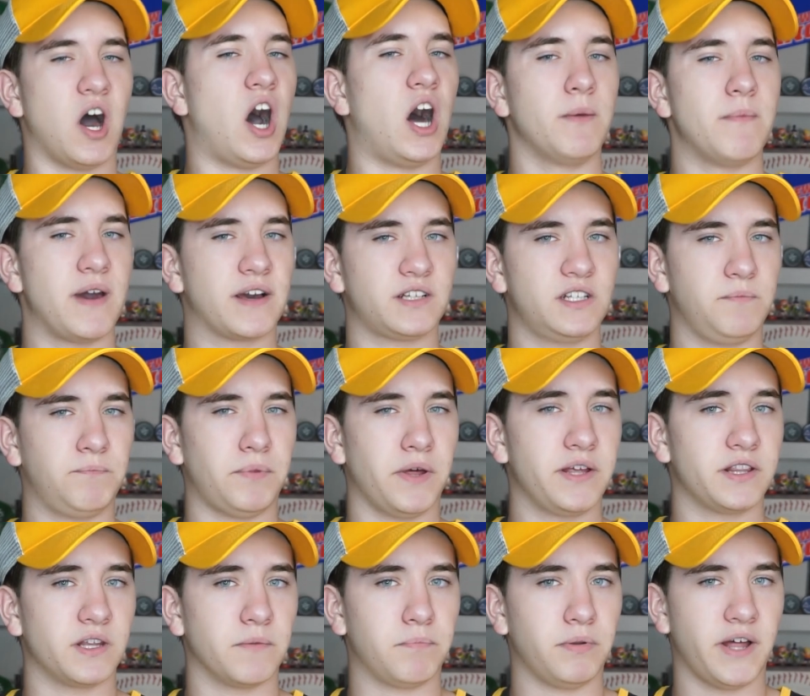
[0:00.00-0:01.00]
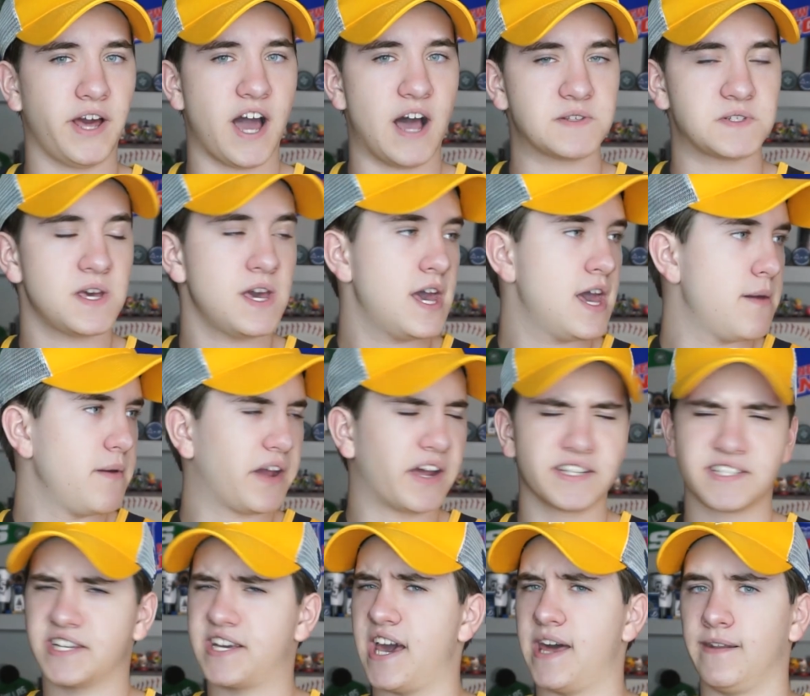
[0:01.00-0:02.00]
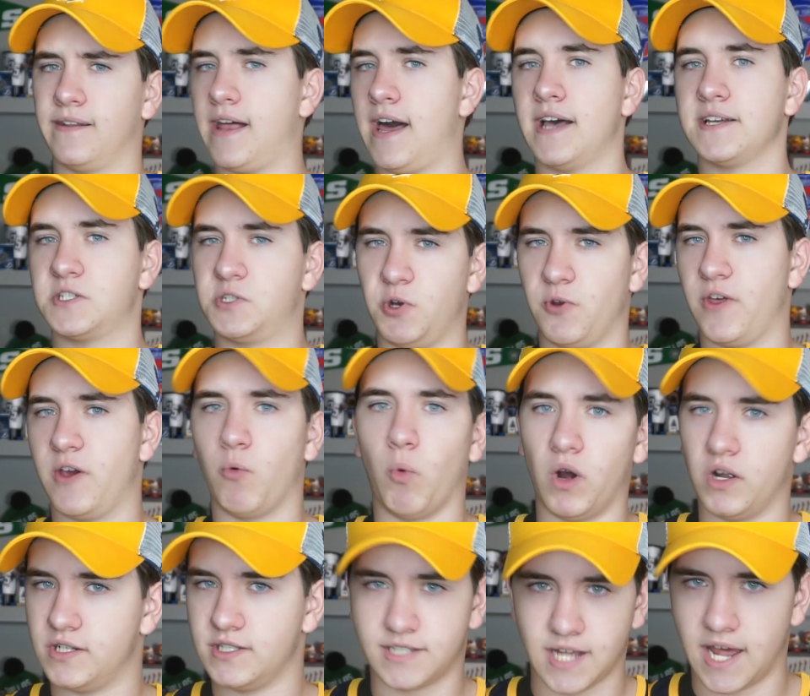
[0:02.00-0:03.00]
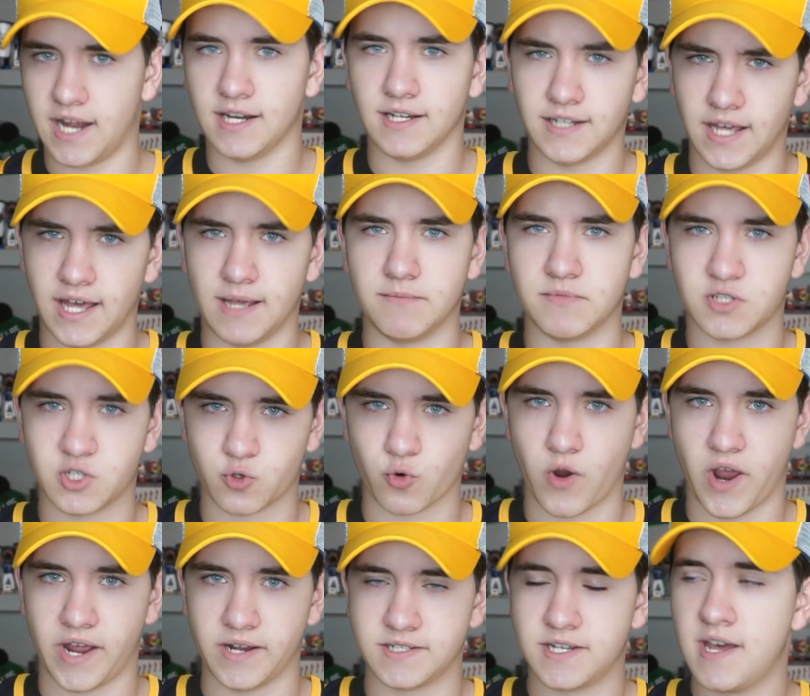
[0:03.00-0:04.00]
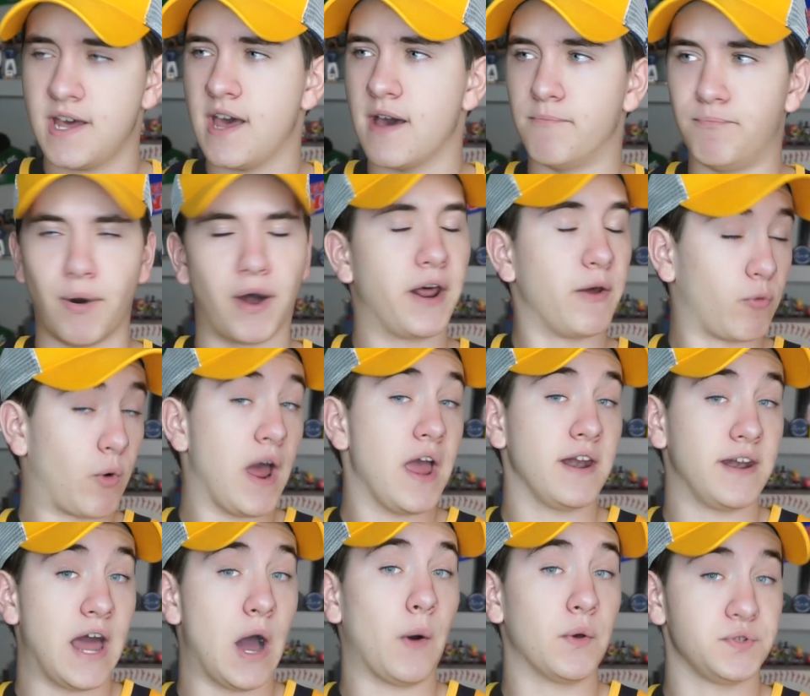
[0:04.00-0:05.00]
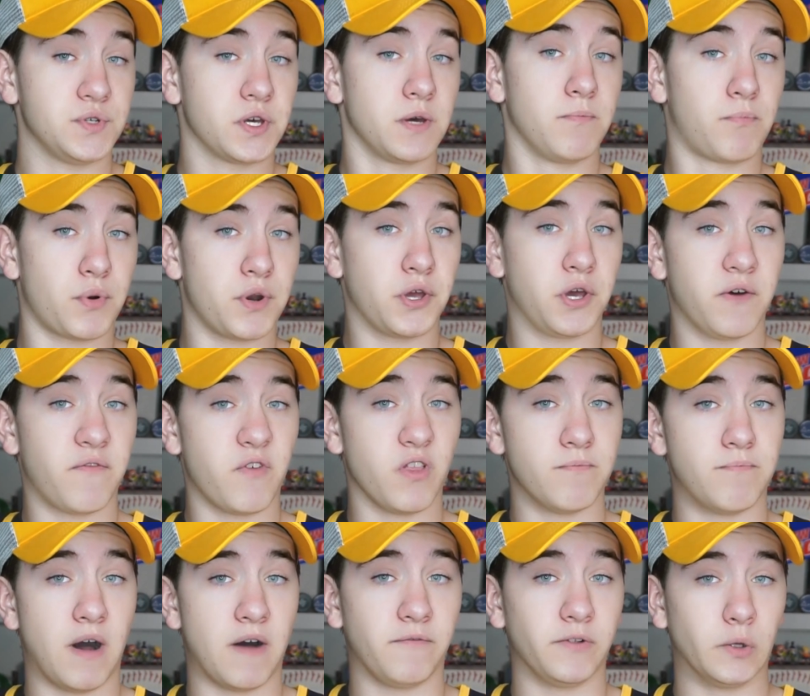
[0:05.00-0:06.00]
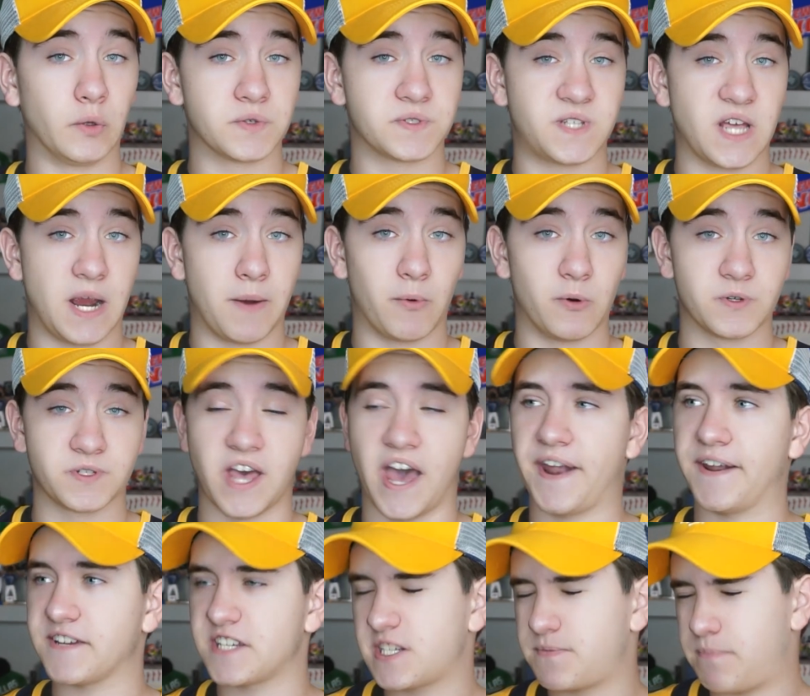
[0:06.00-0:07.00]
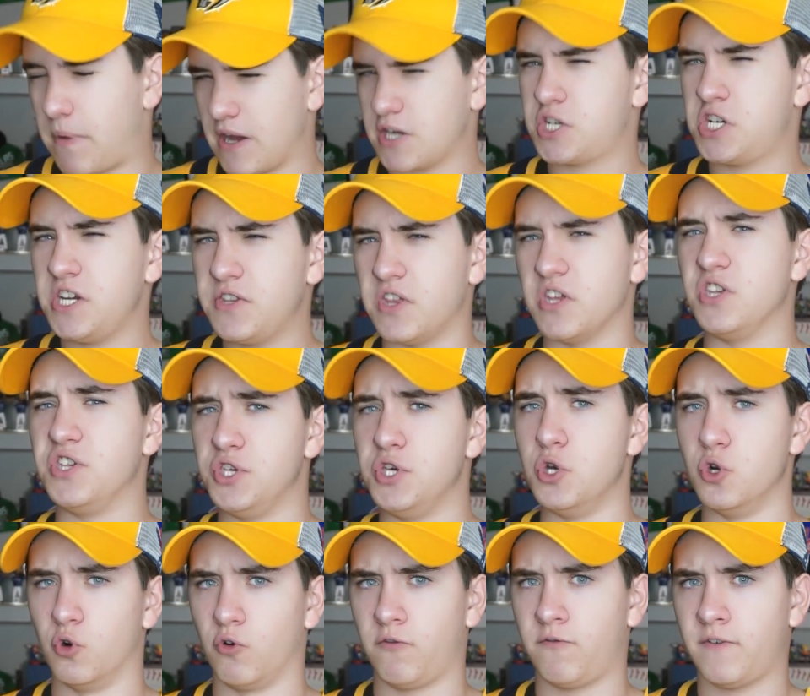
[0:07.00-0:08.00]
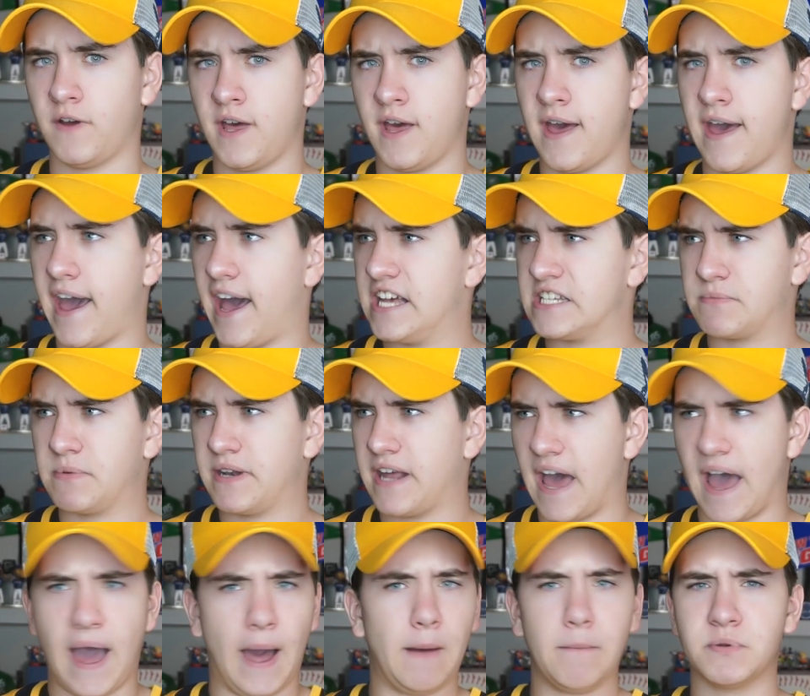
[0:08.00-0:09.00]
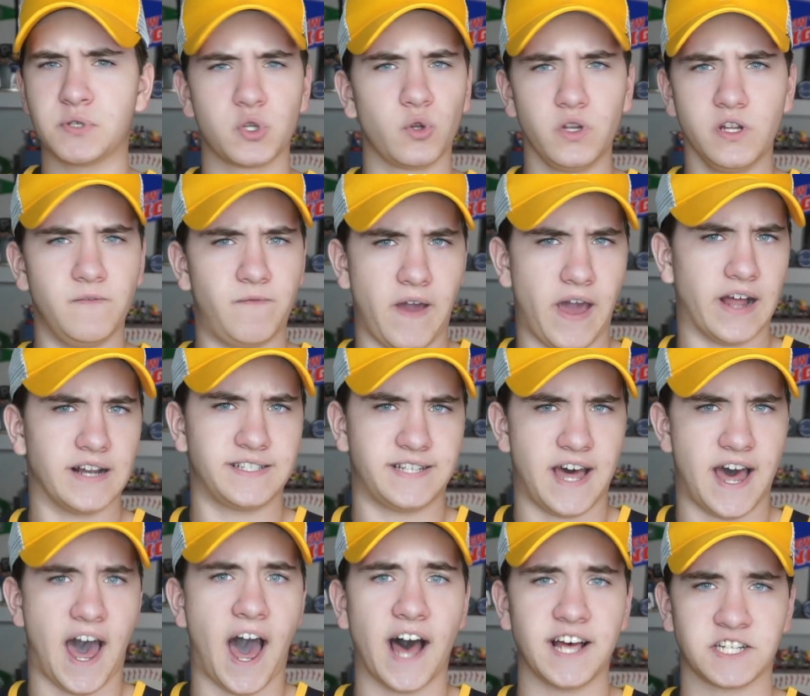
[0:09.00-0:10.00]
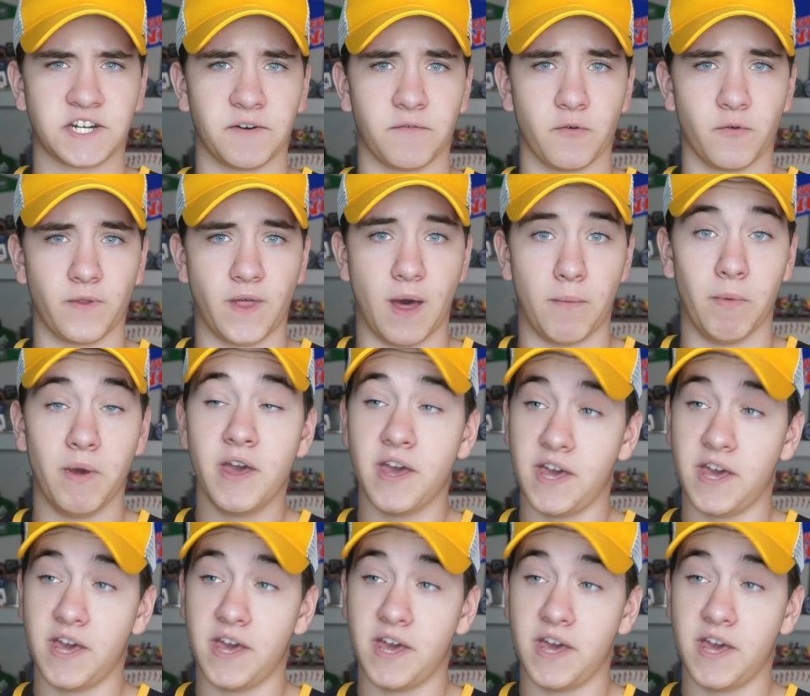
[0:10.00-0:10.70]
to automatically play the playoffs, because again, last year they won 10 games straight. But right now it's looking pretty good for the Buffalo Sabres and especially the youth, has been absolutely fantastic for them,